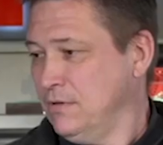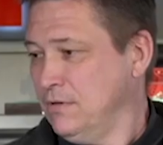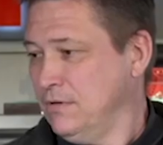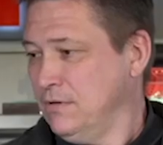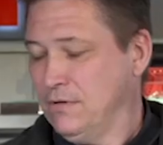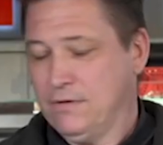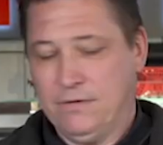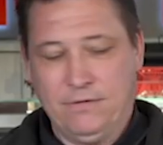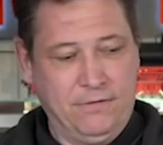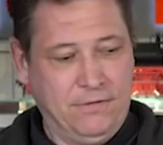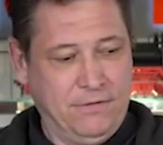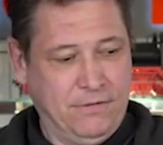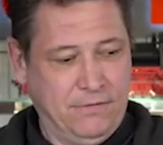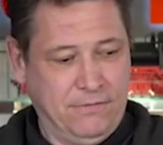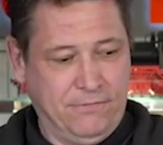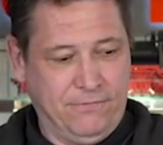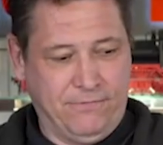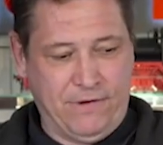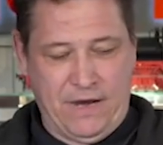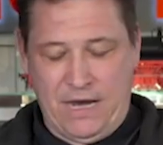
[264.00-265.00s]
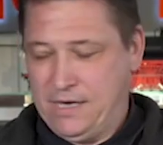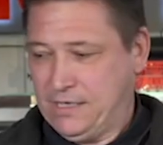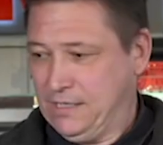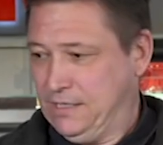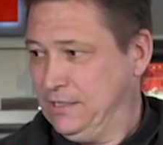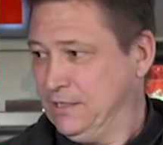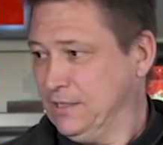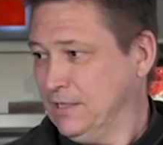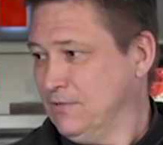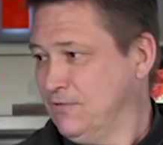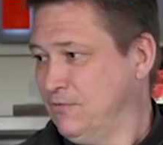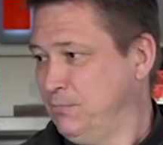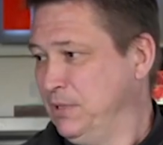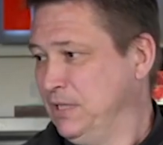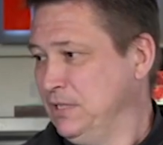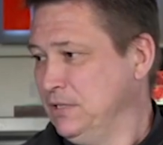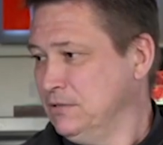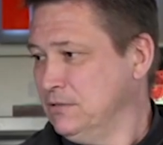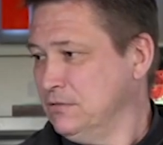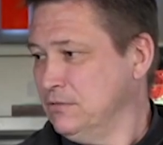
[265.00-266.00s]
locomotive that is on the track,
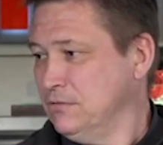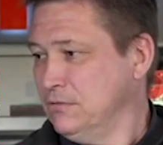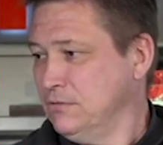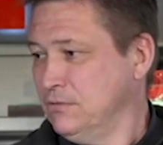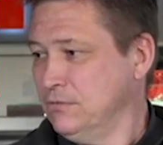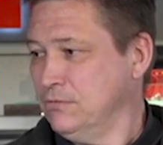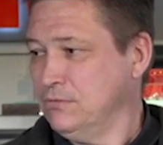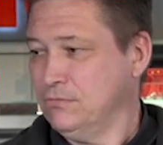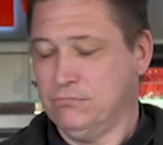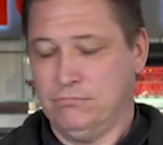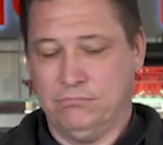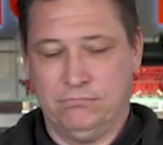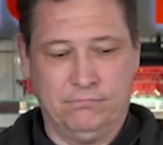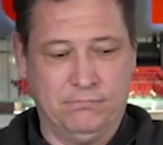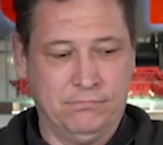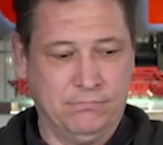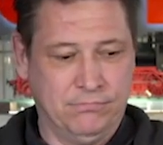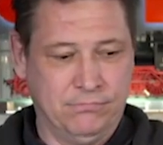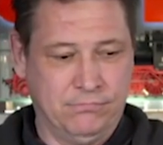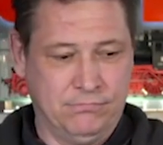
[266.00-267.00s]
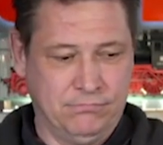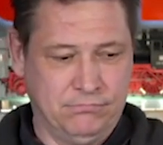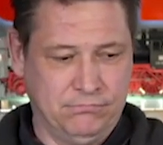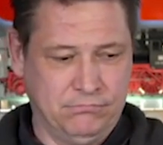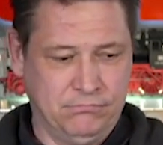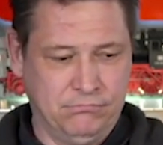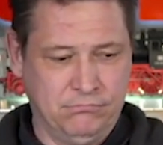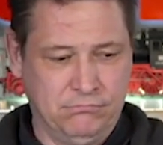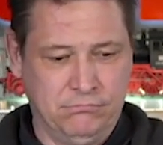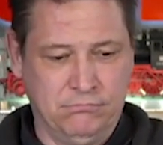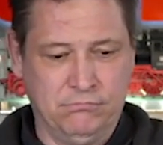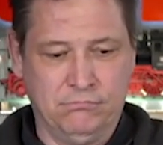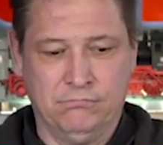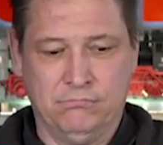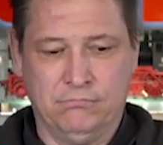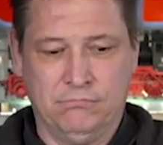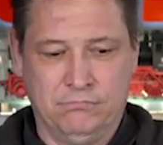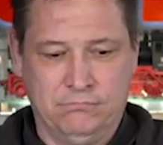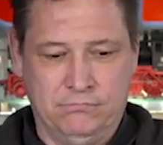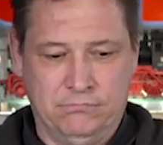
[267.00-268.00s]
and I let it run. And
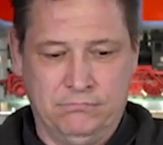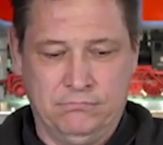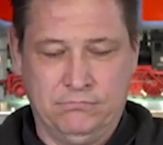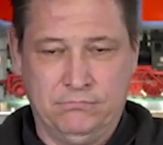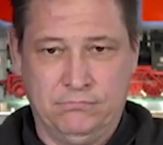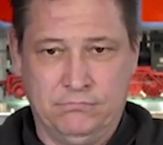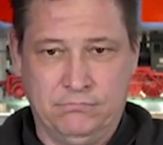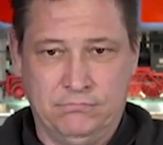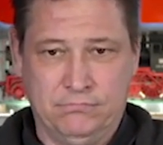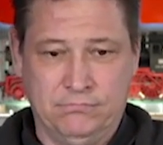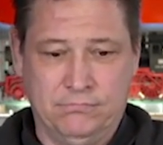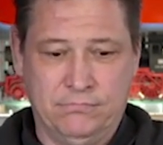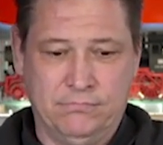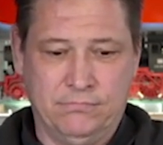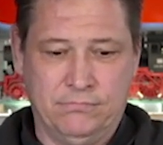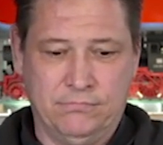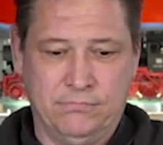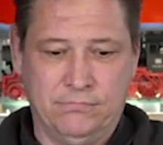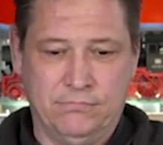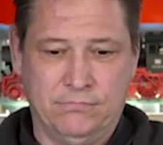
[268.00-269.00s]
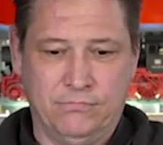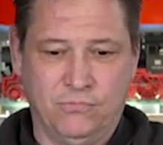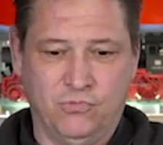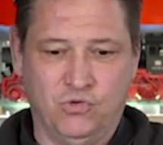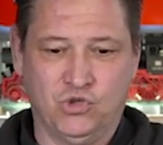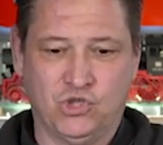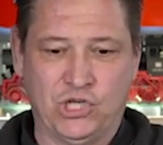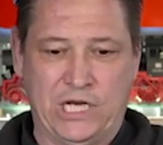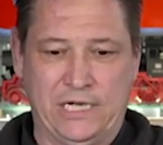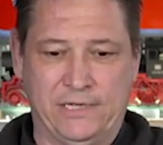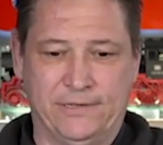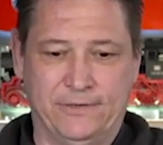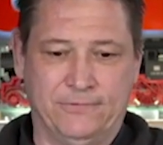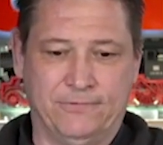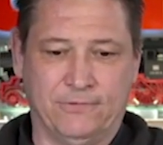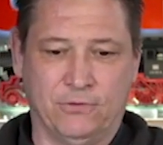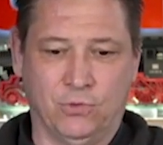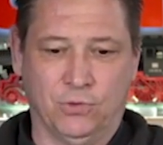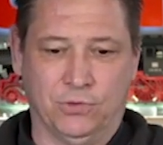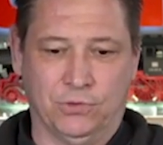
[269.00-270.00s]
now it gets to the uh, stop section,
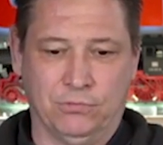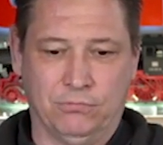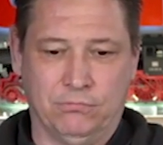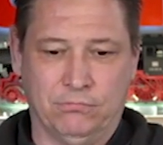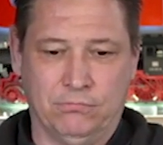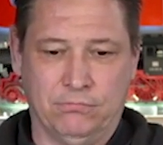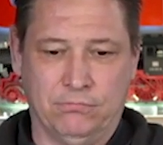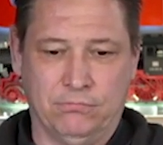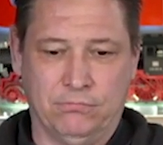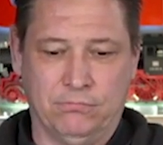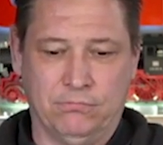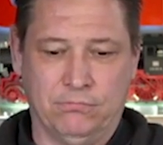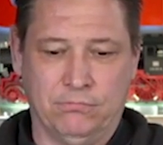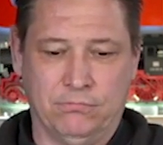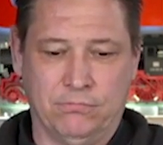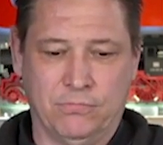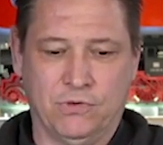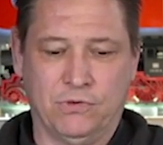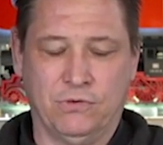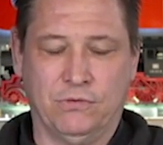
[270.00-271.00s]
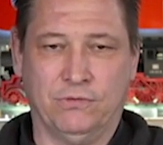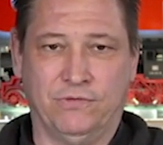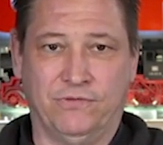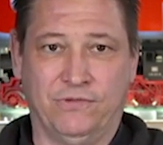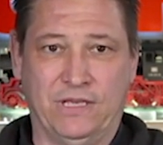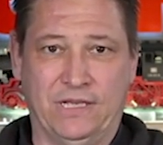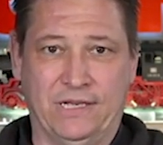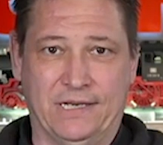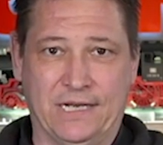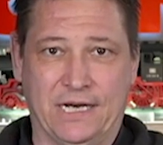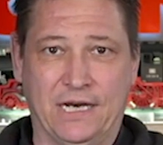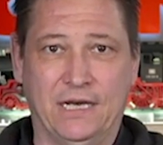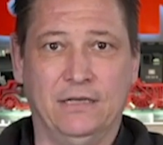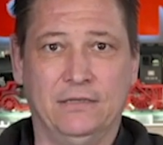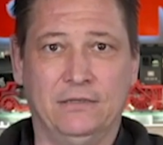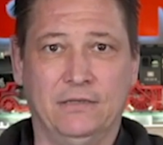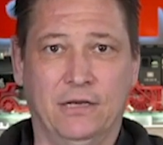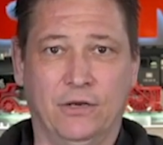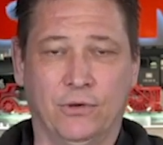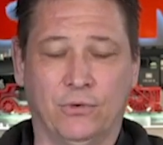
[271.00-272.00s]
the isolated section of track.
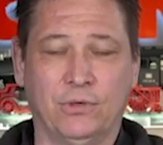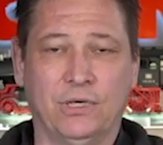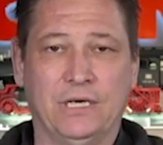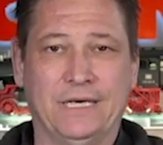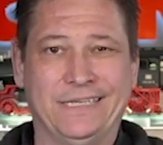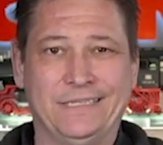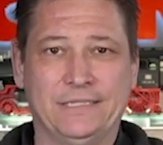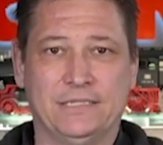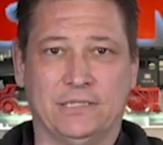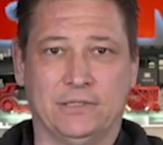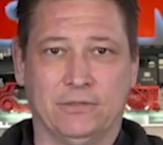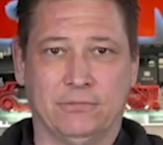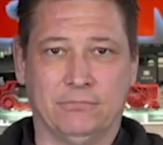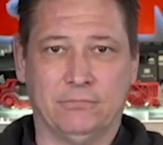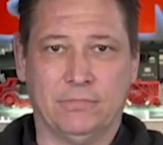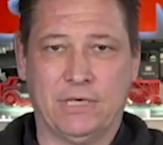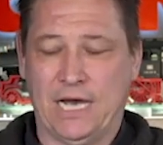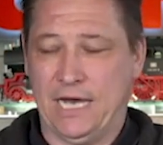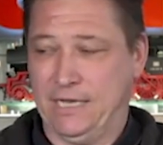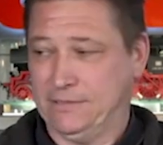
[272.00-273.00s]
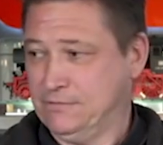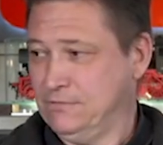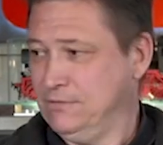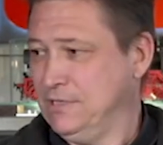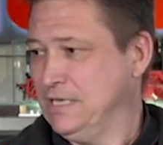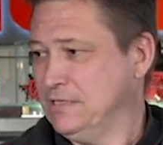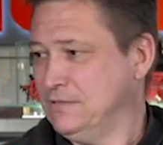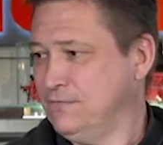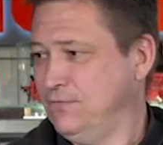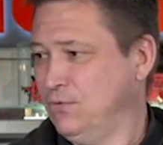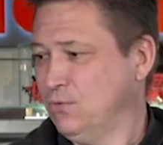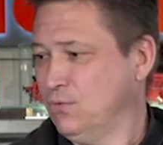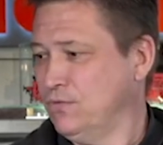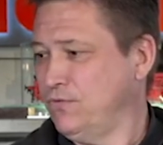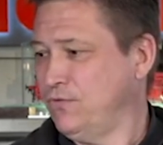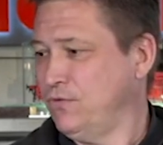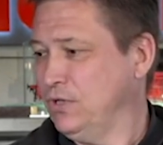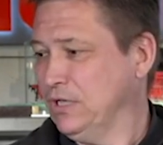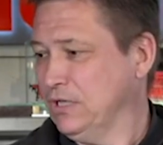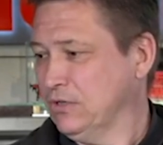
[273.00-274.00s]
And when I set the signal to red, you see
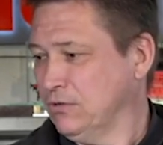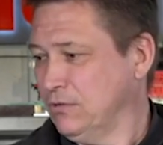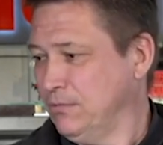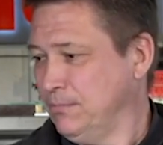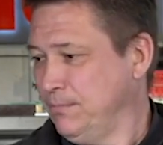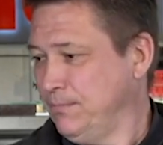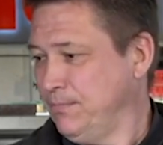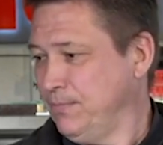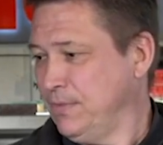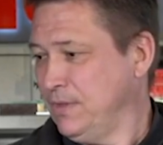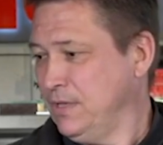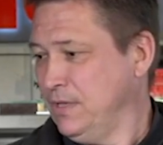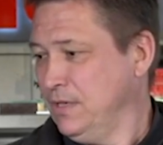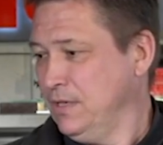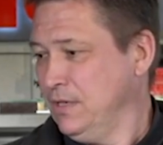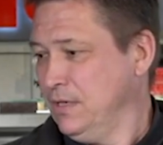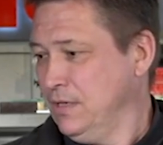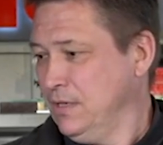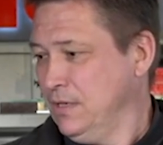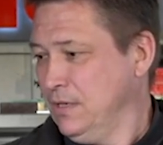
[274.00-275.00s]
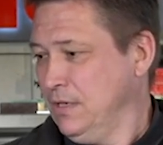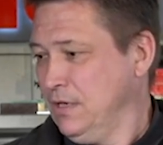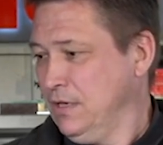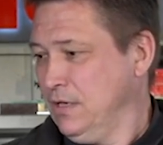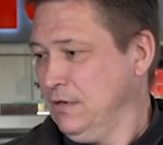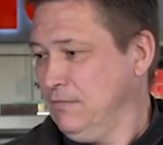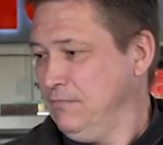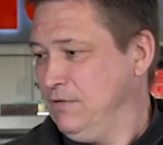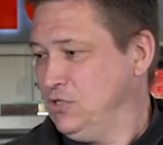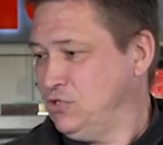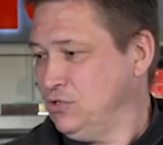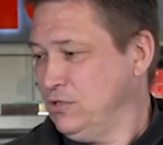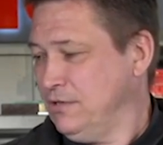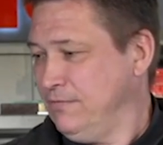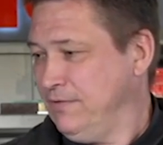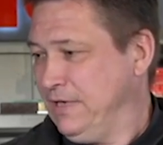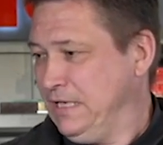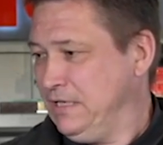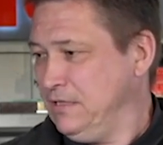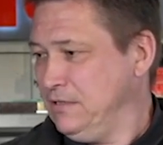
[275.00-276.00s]
the locomotive stops.
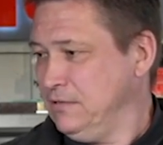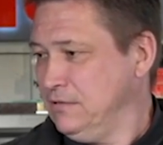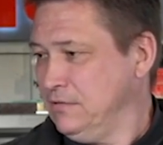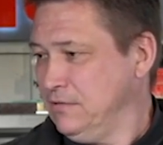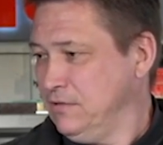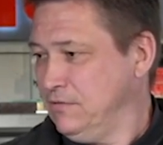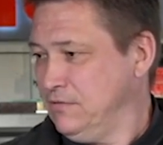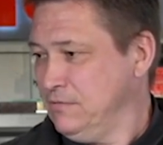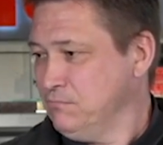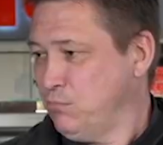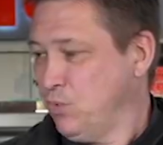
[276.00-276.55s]
So this